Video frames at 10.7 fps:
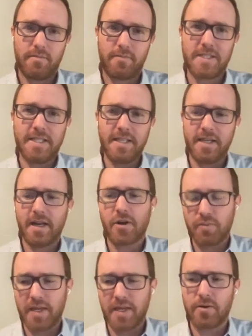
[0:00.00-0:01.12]
I don't
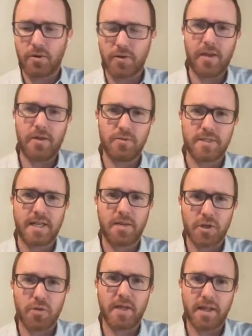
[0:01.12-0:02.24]
mean, okay, you stayed up a
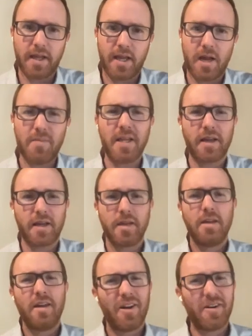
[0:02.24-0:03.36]
little bit late. I mean, like,
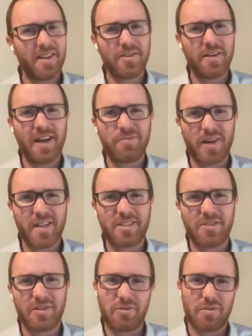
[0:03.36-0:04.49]
all right, they're not wanting to do
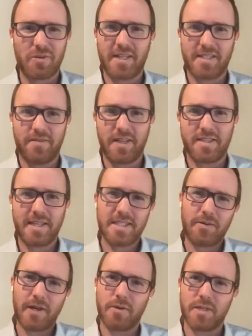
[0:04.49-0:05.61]
their normal activities. That's how
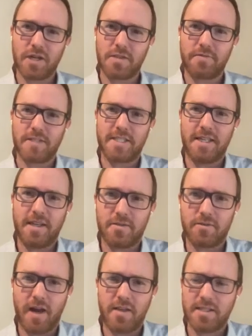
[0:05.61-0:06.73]
I always judge fatigue,
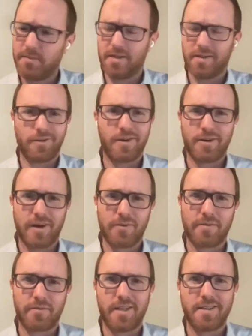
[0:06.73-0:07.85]
right? Typically they're running around with
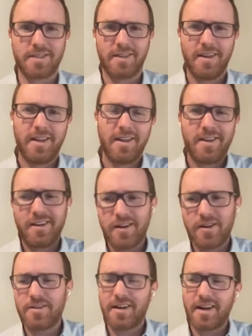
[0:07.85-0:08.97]
their friends and, you
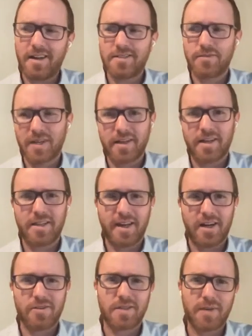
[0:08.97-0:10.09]
know, I just want to lay on the
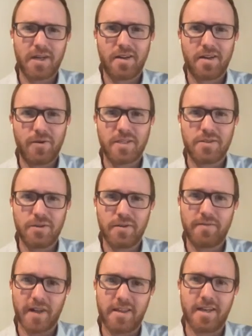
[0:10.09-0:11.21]
couch. I don't want to do the
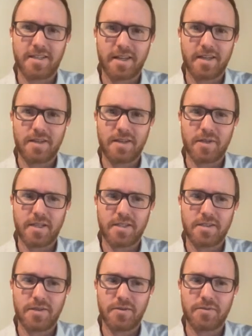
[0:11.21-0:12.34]
fun things that I typically like to
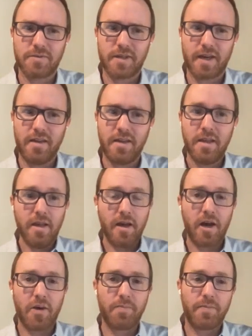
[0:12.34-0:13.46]
do. Okay.
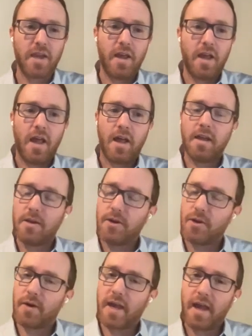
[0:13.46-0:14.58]
You
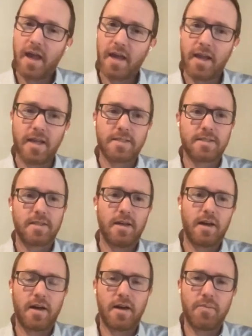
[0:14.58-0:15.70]
know, headaches,
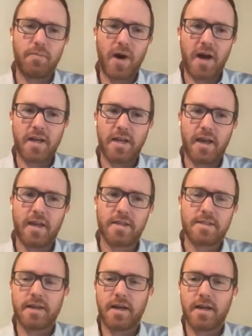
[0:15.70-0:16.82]
body
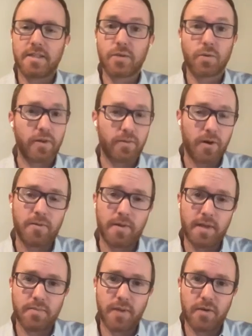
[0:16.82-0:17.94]
aches, sore throat
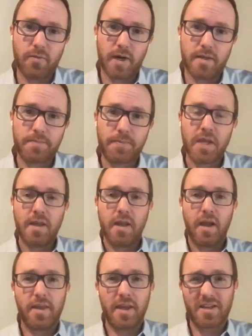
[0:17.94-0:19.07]
is a big one.
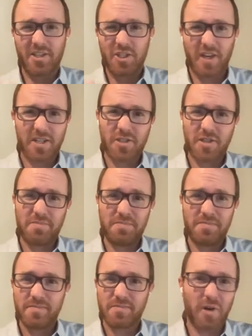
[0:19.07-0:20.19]
And then congestion,
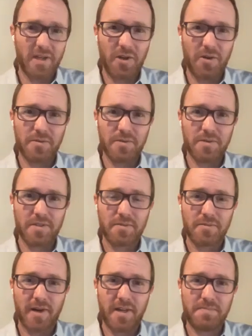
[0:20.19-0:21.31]
runny nose,
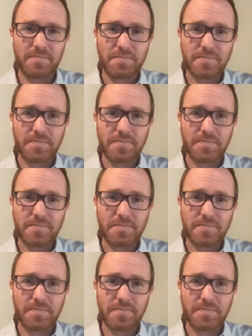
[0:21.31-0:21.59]
right?